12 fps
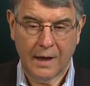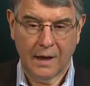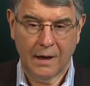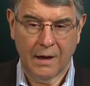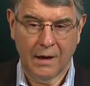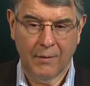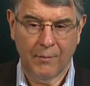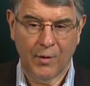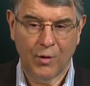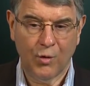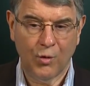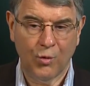
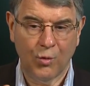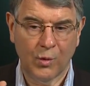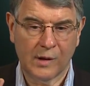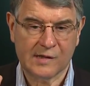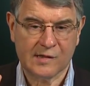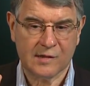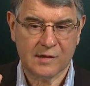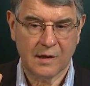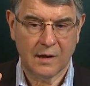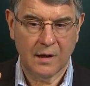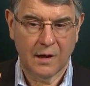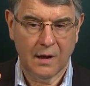who was
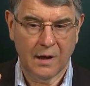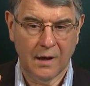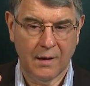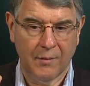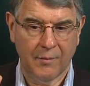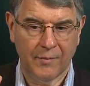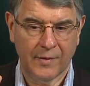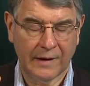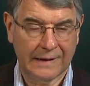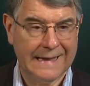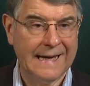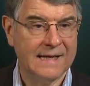the
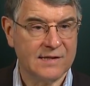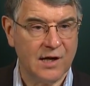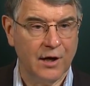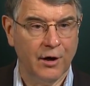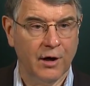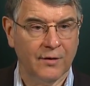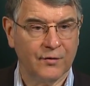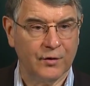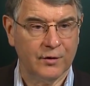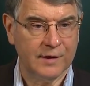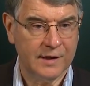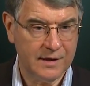liaison
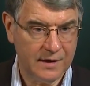officer to